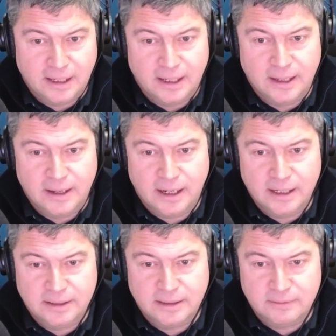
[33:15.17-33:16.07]

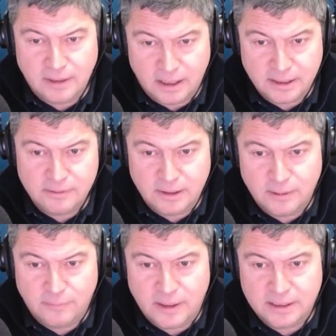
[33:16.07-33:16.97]
I don't
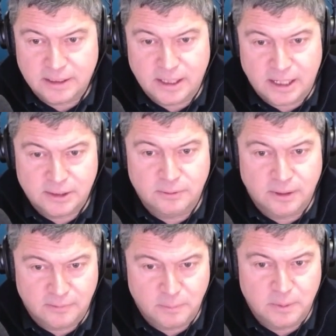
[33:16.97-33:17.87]
know if there's a national
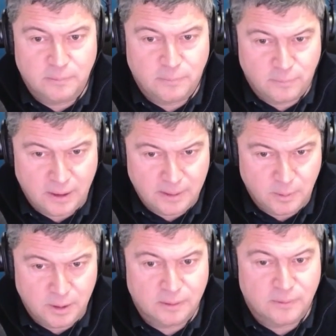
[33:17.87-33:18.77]
government
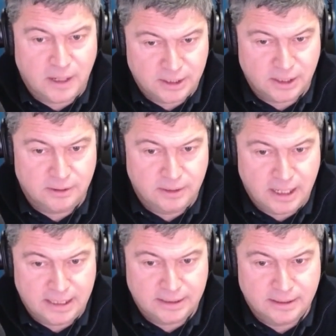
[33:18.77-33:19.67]
framework for Agile
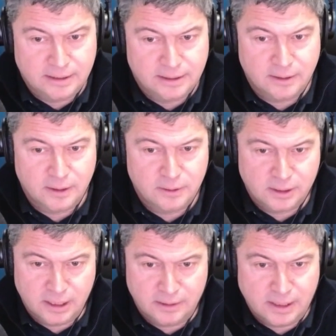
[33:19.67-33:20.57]
yet. So
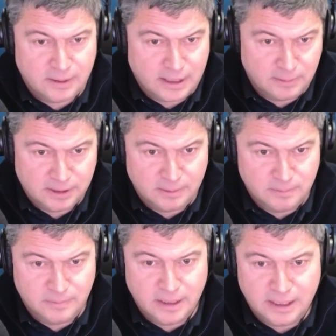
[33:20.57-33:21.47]
those that was
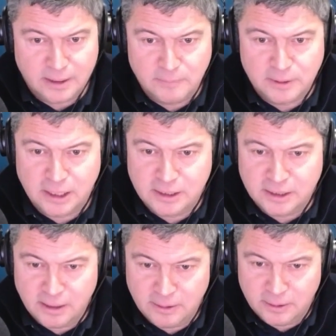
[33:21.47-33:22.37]
some
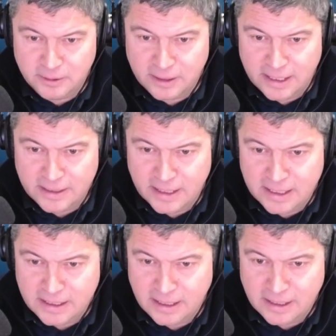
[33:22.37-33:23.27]
conversations going on, and
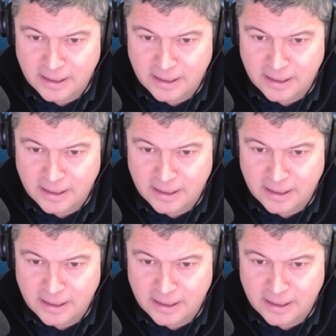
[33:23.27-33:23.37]
then